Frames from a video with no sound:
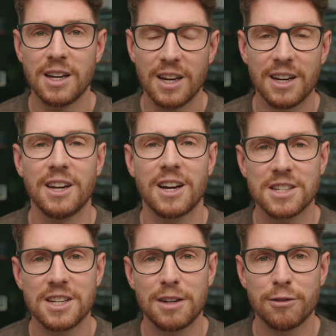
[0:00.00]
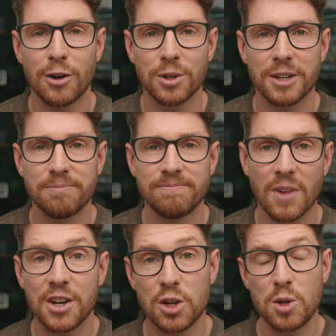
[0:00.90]
in a nice neat folder.
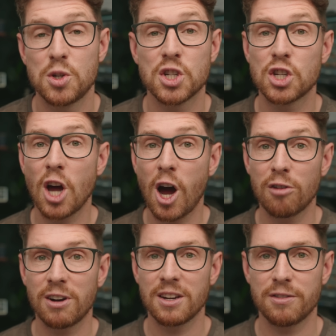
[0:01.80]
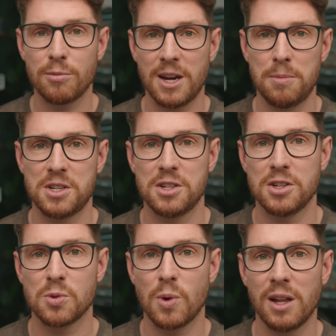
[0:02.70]
I do use starring for my images
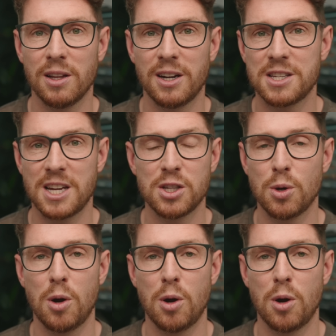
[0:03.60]
as well, and I tend to